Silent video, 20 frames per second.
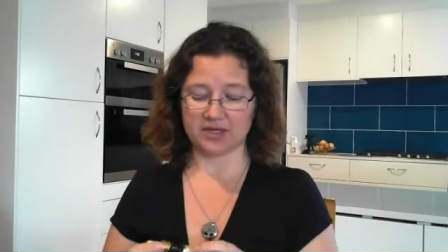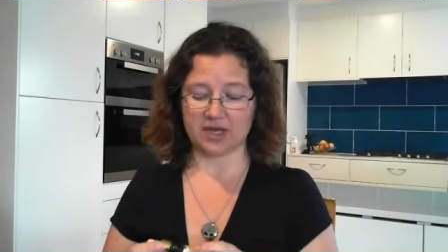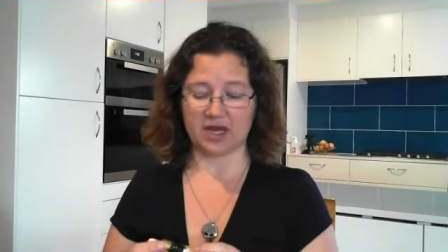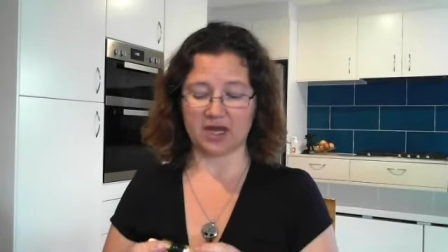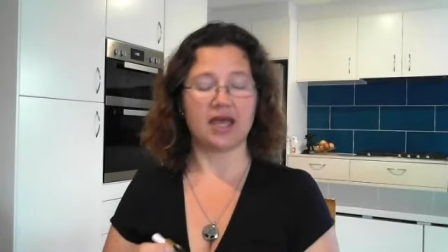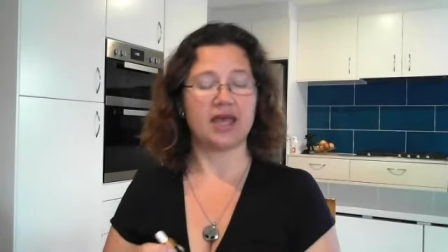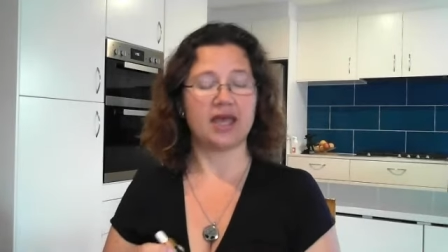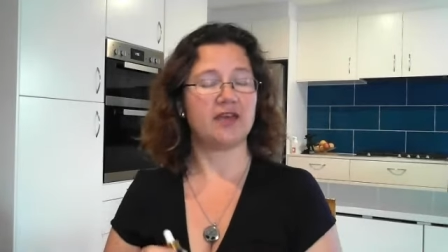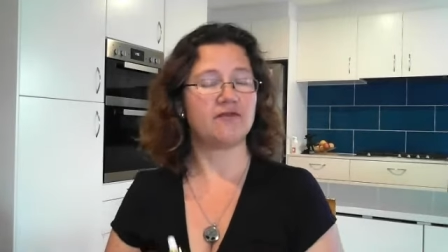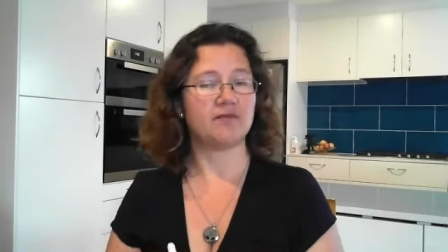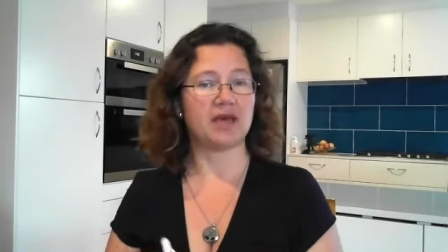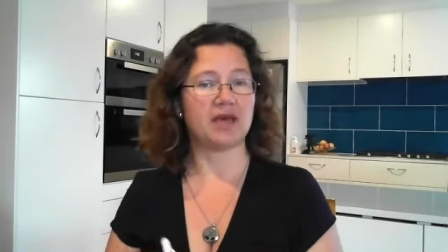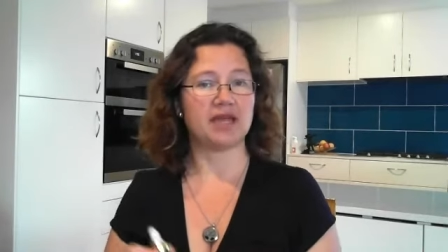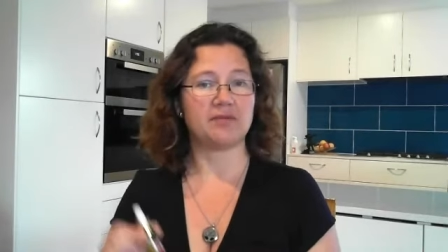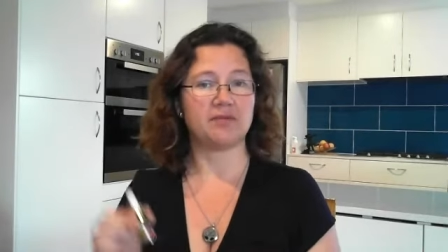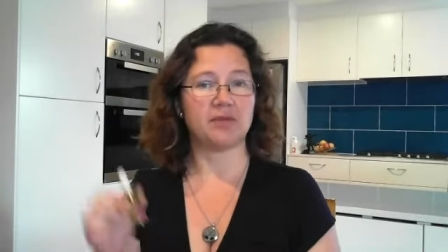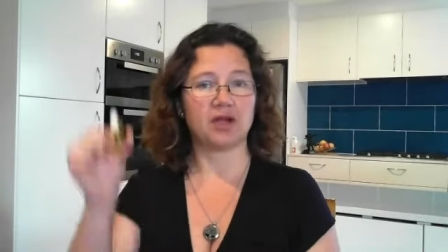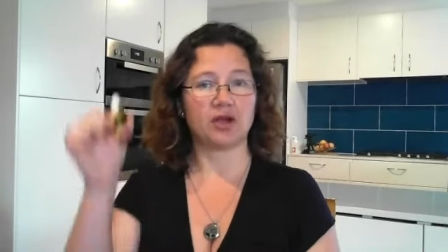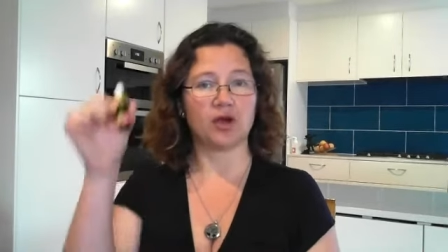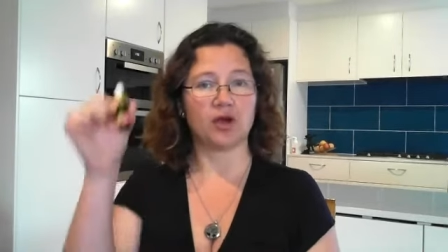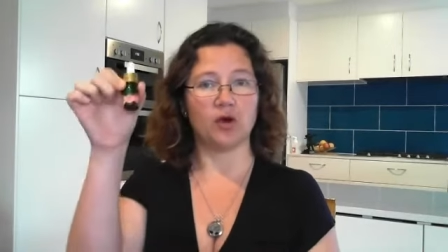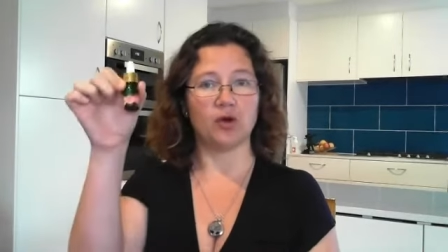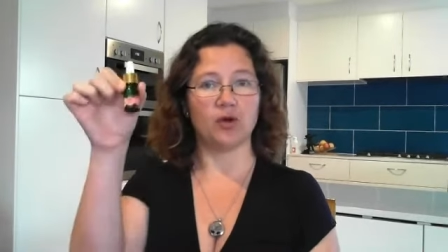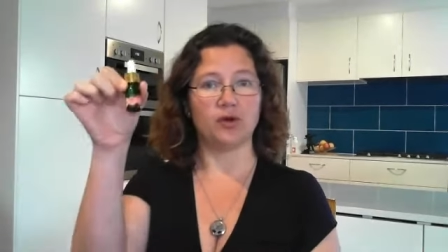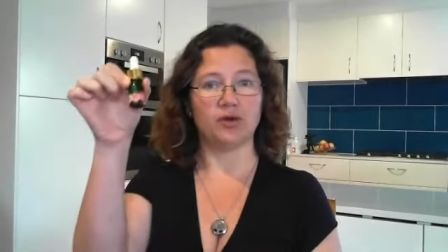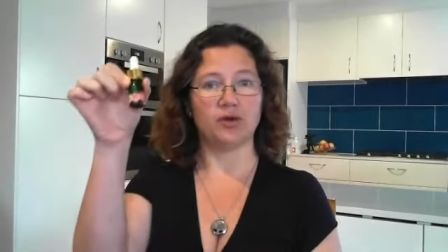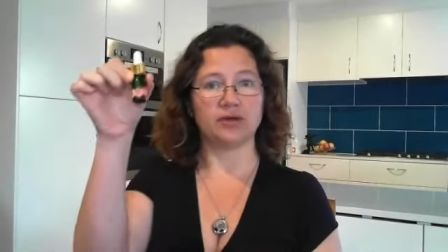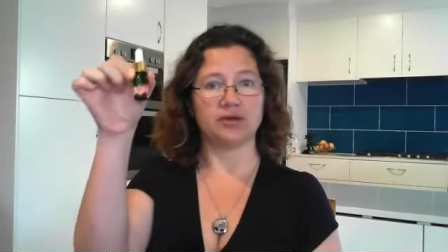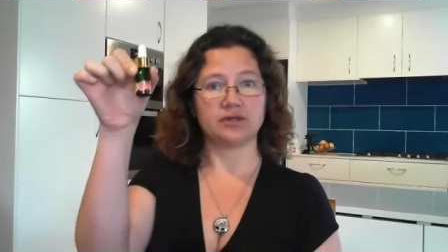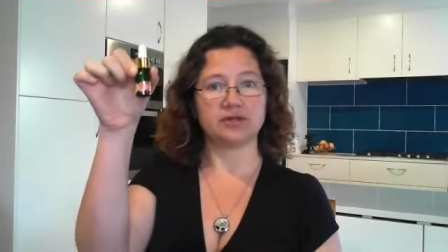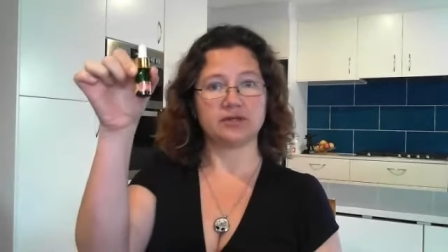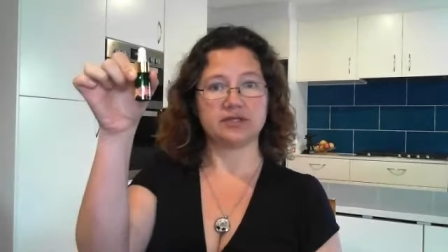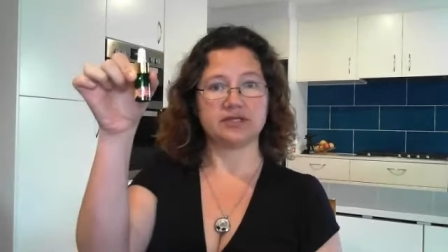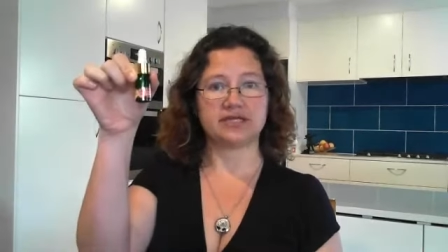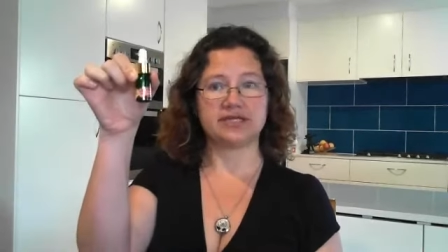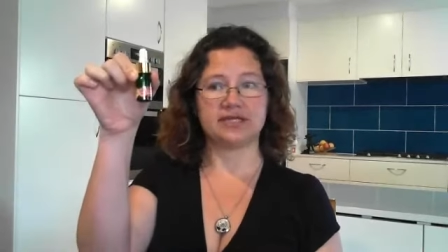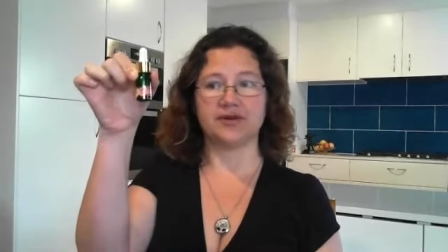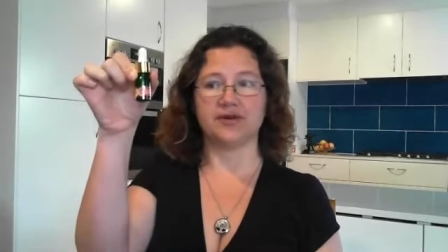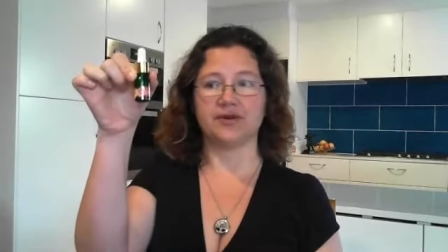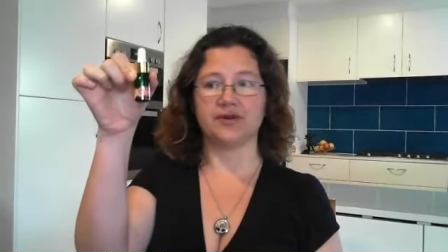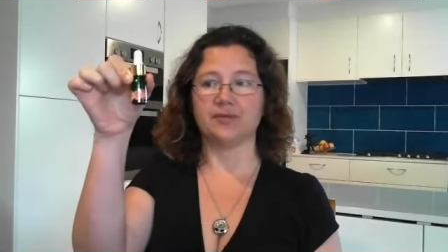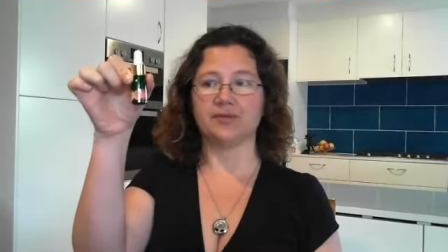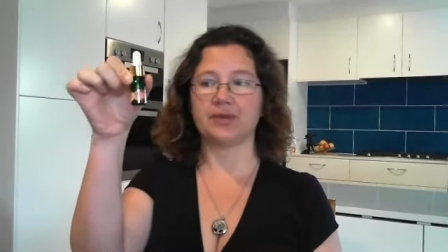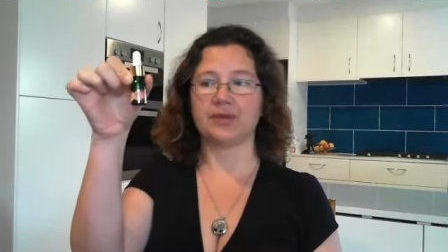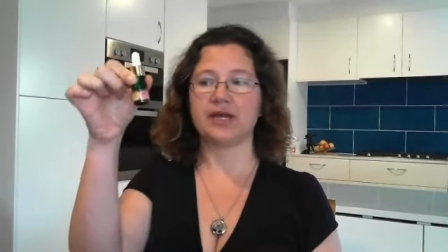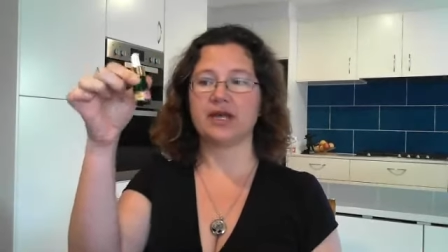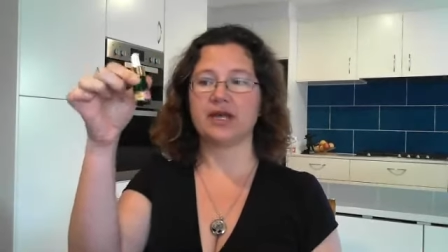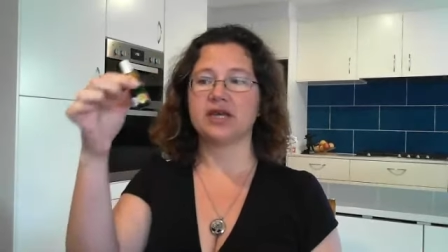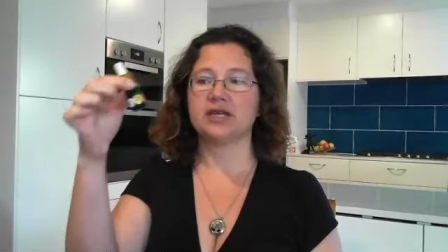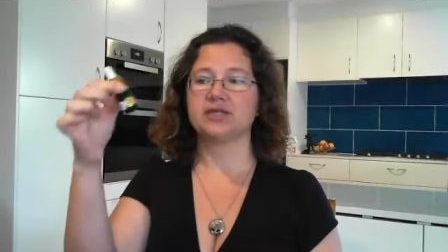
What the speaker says: I have made my own serum.